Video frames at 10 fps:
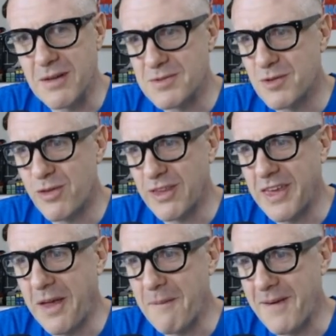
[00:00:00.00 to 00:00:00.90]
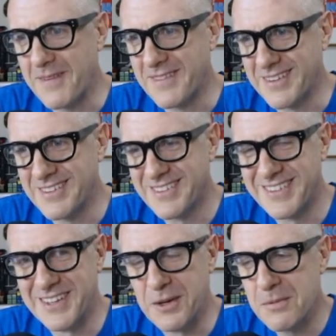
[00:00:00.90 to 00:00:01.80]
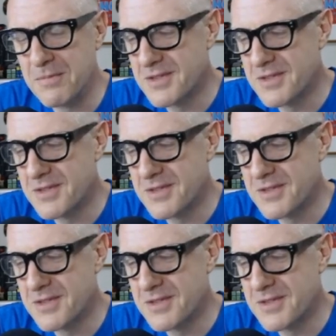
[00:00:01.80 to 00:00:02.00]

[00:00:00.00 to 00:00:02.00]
I'm still thinking about it, you know.